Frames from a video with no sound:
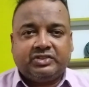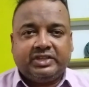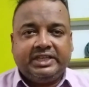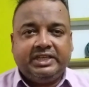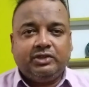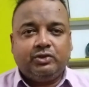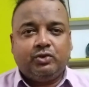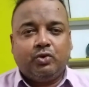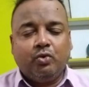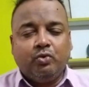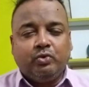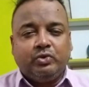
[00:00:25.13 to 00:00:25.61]

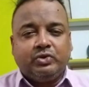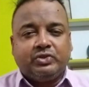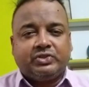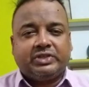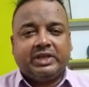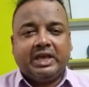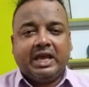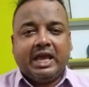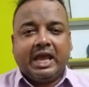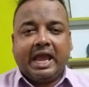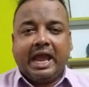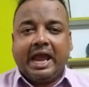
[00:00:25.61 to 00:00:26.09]
in
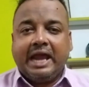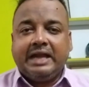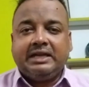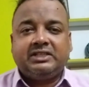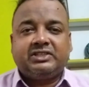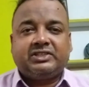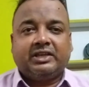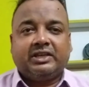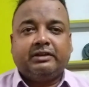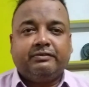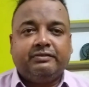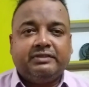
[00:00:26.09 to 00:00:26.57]
goods and
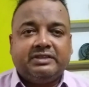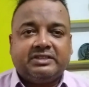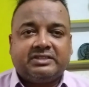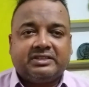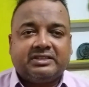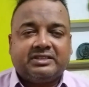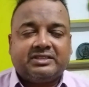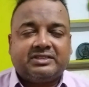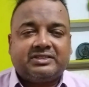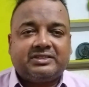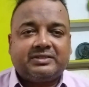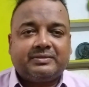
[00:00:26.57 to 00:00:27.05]

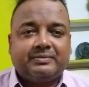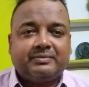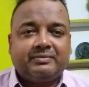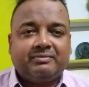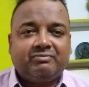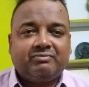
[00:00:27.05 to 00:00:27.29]
services.